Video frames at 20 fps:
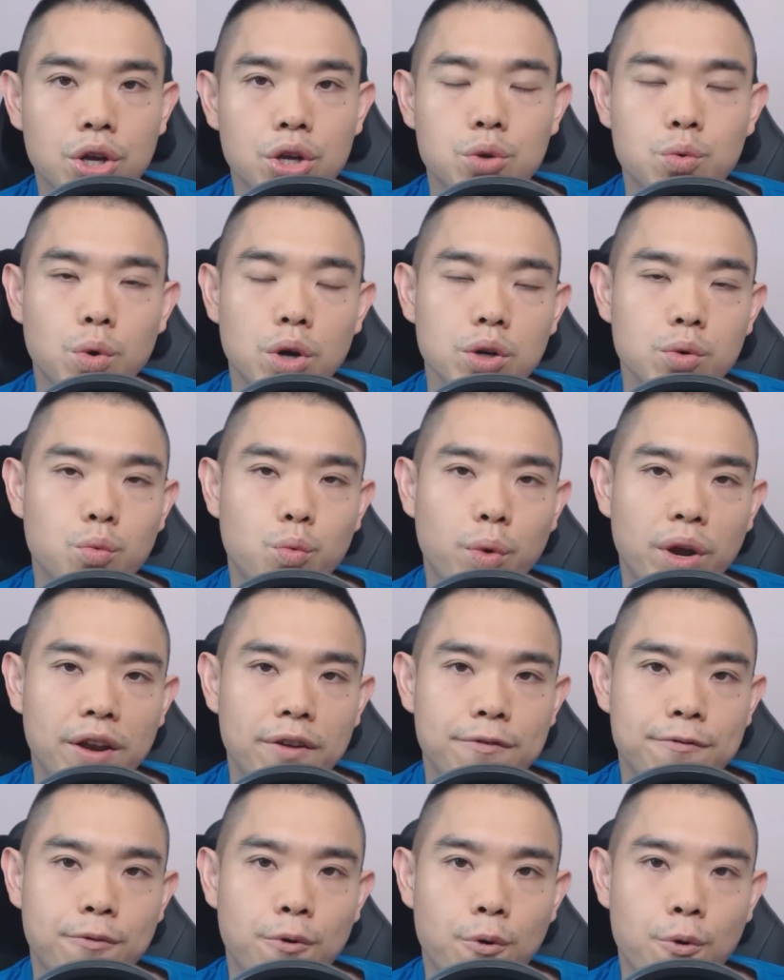you want to
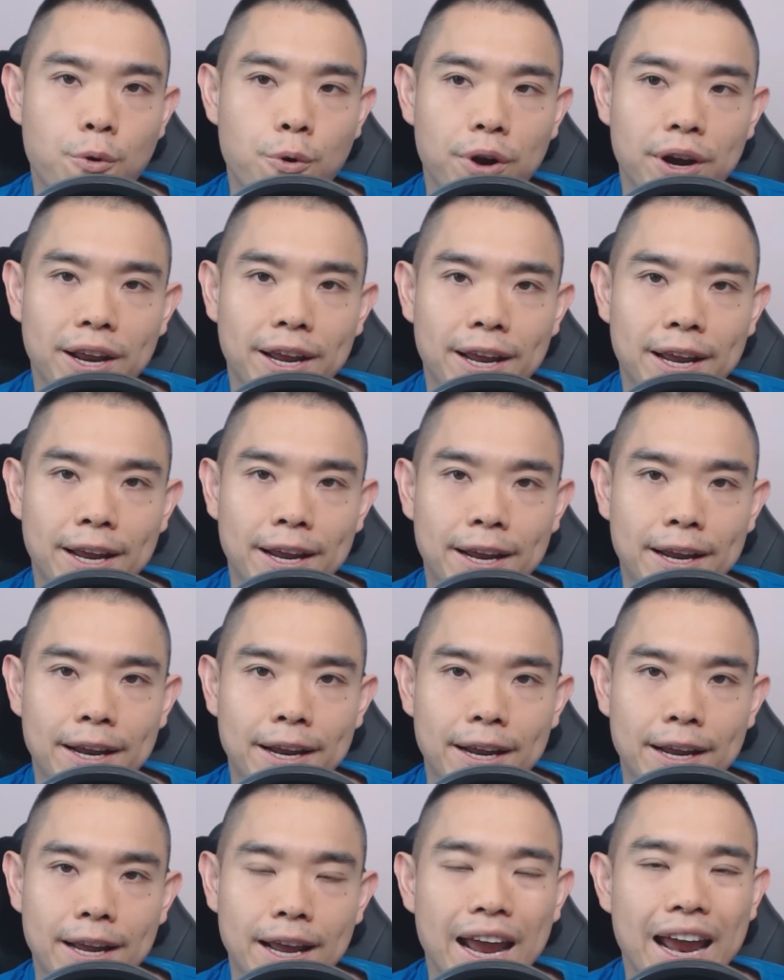wait for a
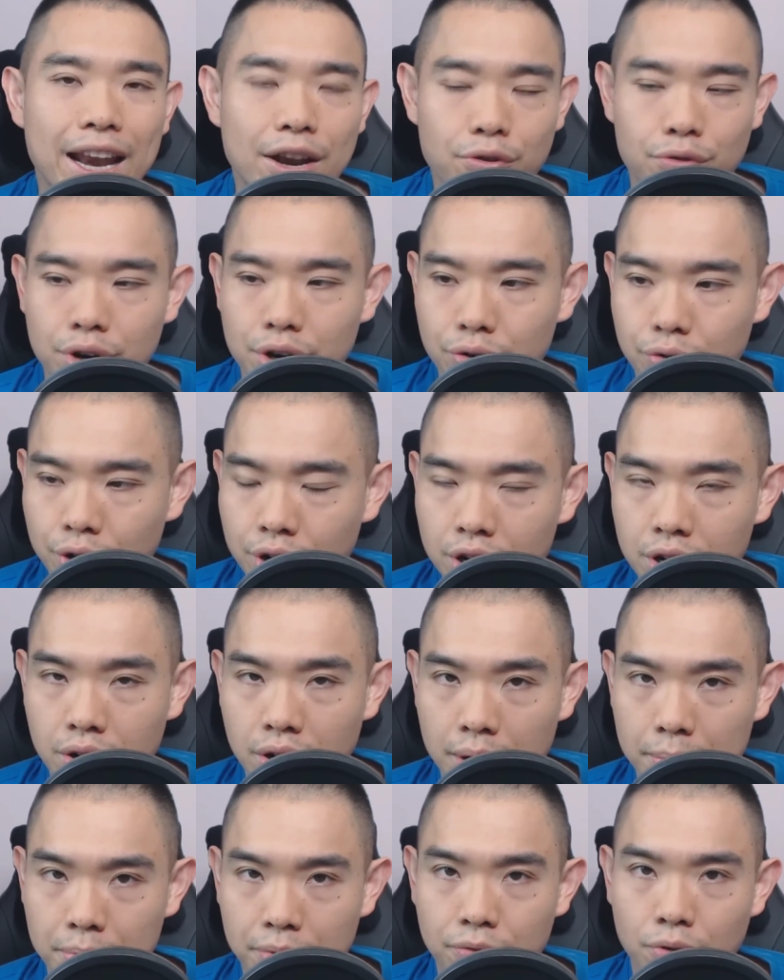entry trigger,
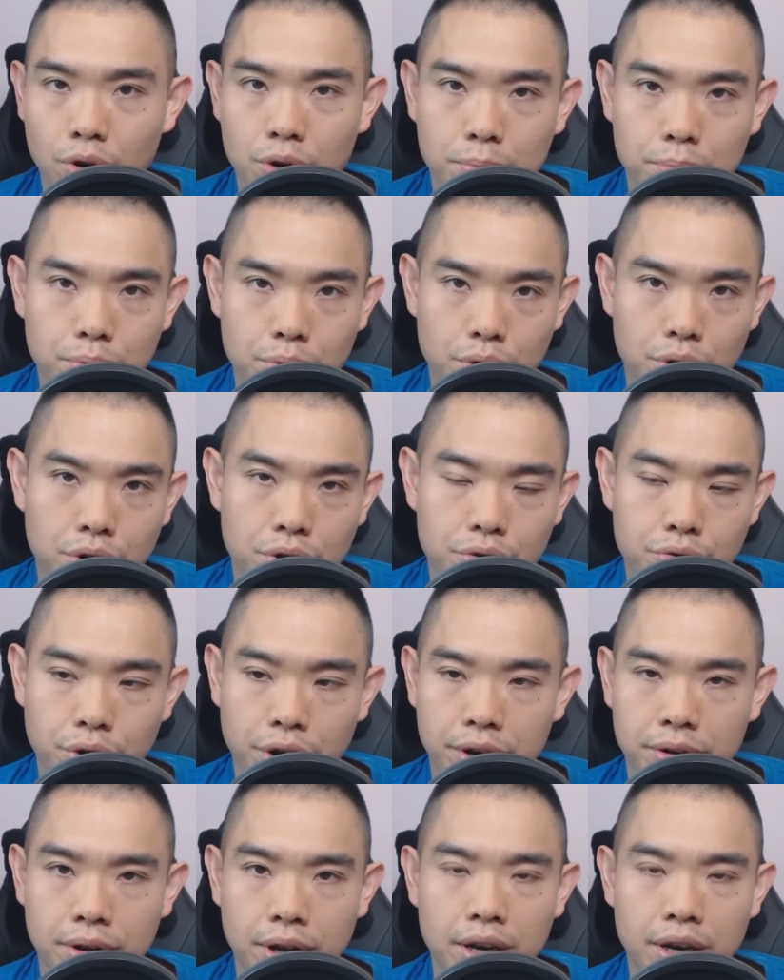right, before you put on a trade.